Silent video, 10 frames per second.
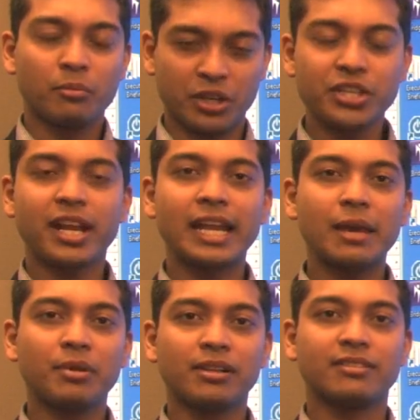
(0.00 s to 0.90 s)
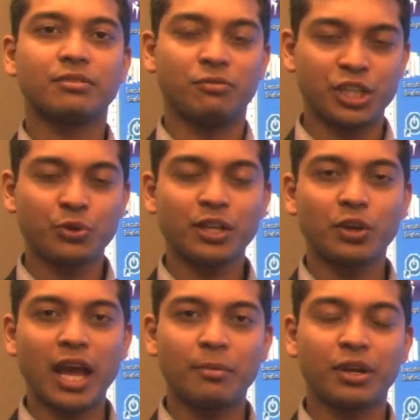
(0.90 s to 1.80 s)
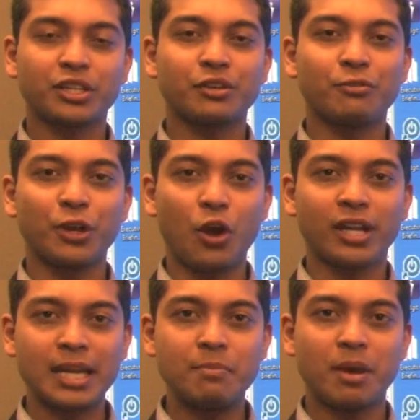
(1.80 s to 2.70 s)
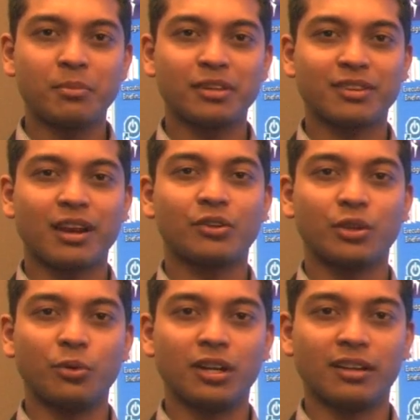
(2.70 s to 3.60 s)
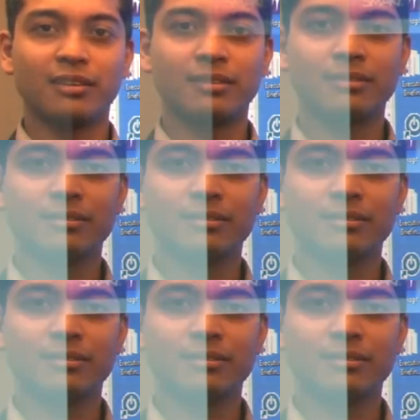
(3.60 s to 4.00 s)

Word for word: Bridgit enables visual collaboration for your team members around the world.